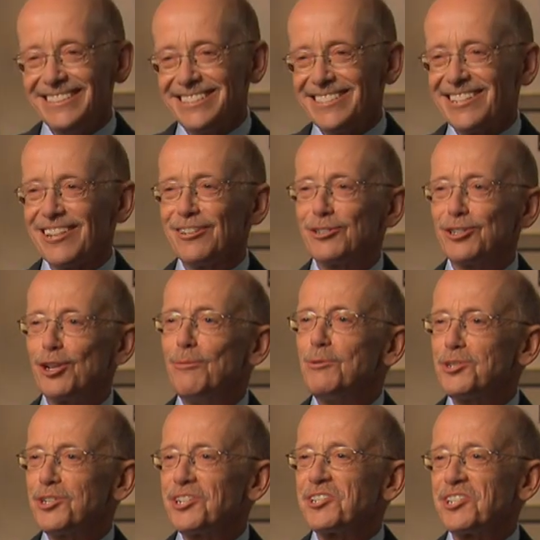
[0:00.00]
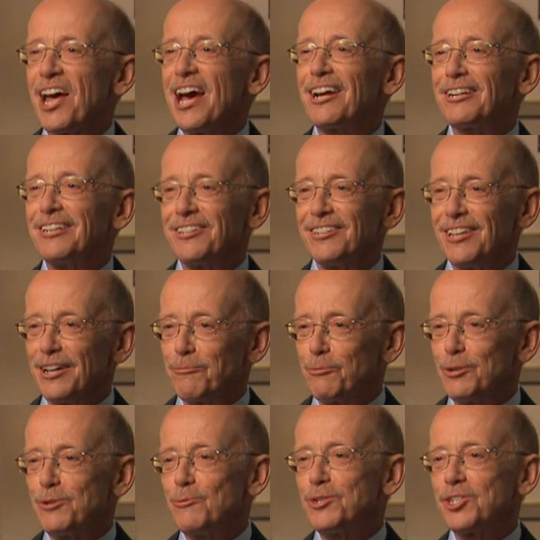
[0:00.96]
it's almost exactly that.
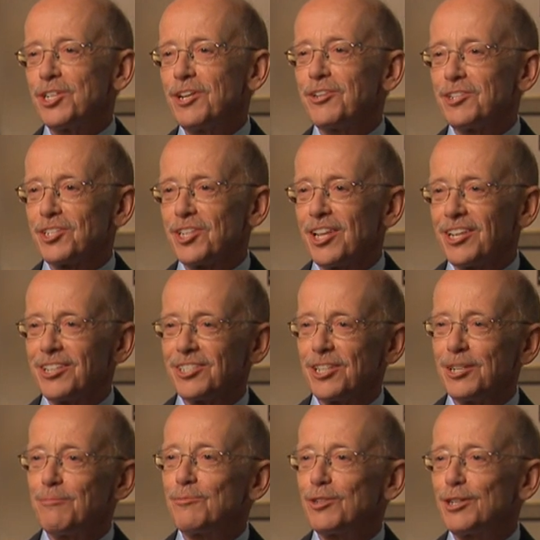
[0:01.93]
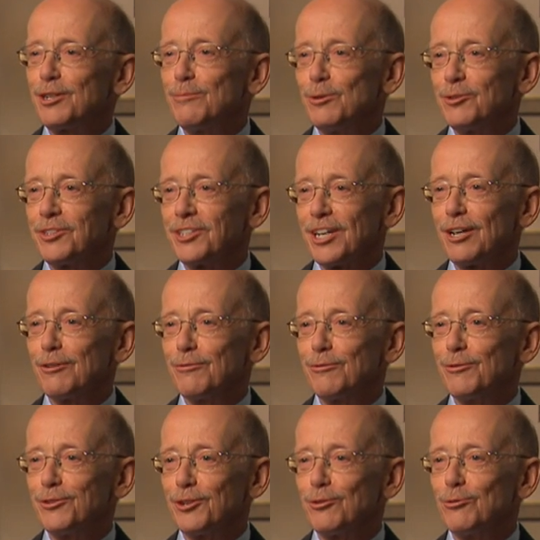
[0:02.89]
We say the same thing about the
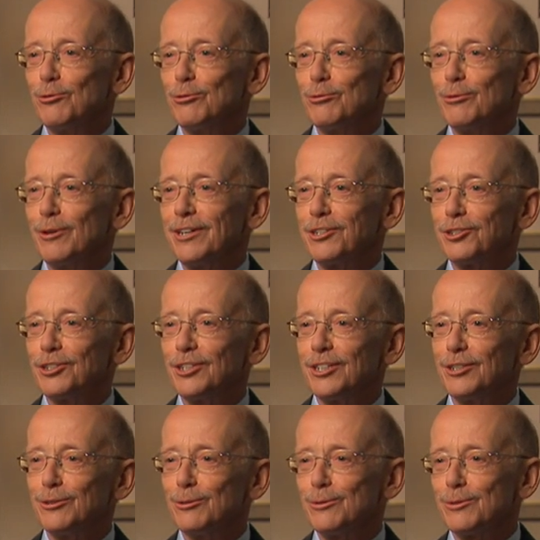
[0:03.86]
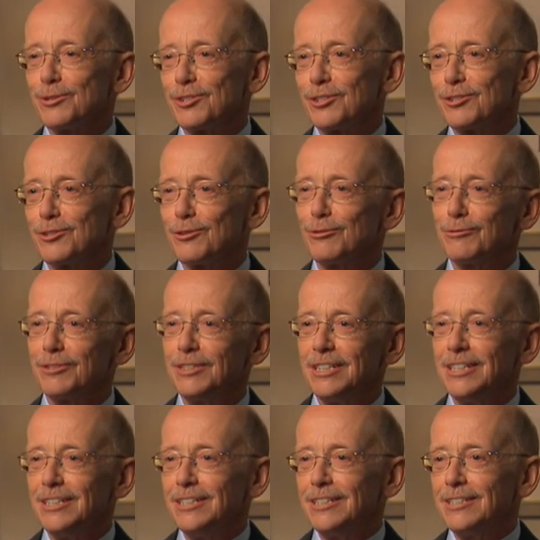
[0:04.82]
California gold rush. You know, it was the sort of
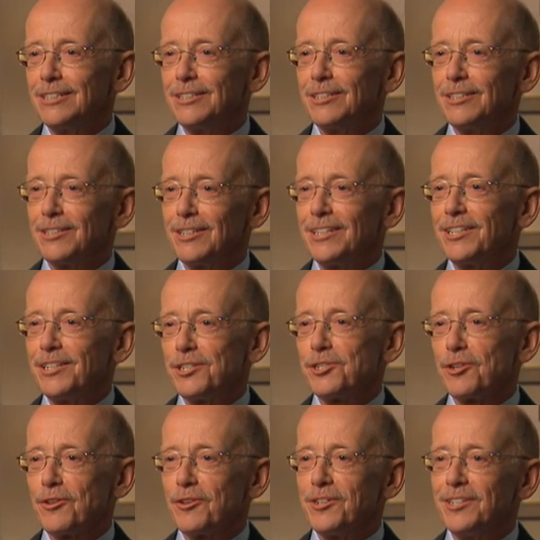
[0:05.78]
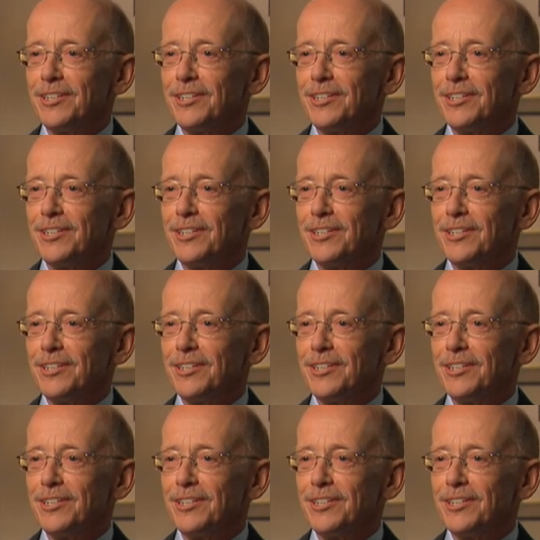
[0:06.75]
the ladies of the